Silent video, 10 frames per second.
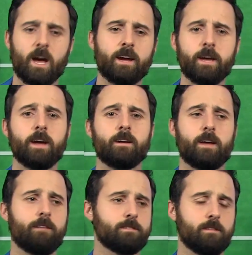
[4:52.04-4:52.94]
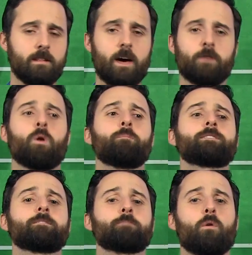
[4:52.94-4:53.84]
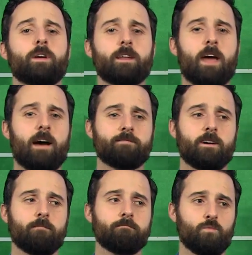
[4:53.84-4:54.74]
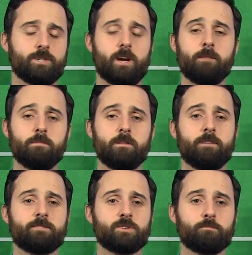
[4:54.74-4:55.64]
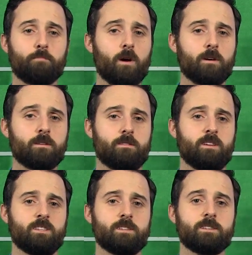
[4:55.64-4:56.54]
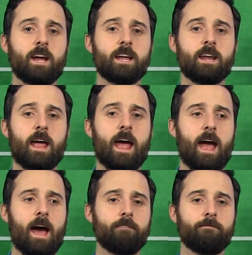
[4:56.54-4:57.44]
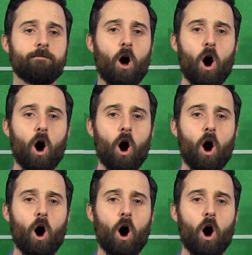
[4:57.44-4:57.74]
That kick gave us a lot of momentum going in halftime, which I believe sparked the second half